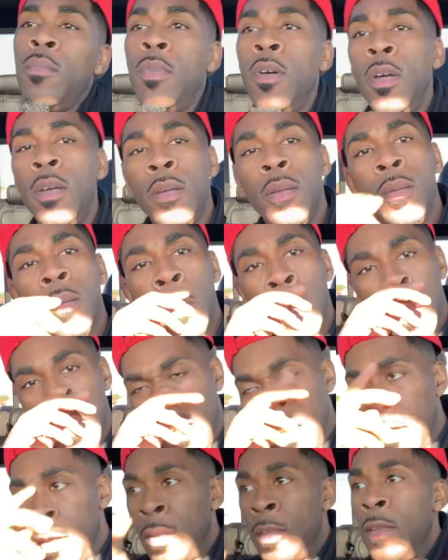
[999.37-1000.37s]
but
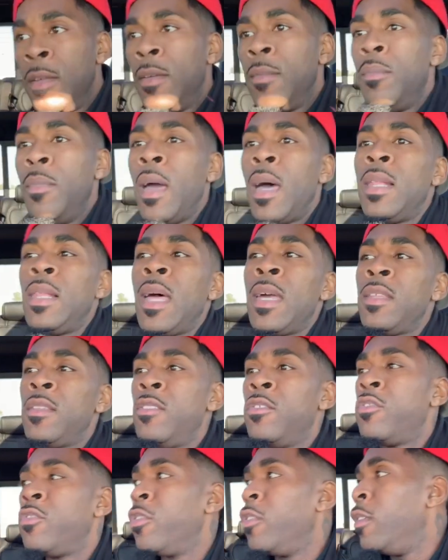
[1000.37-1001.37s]
man, I like
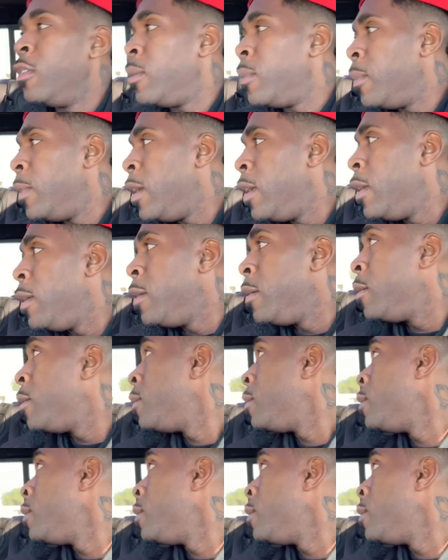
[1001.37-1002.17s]
this truck, man.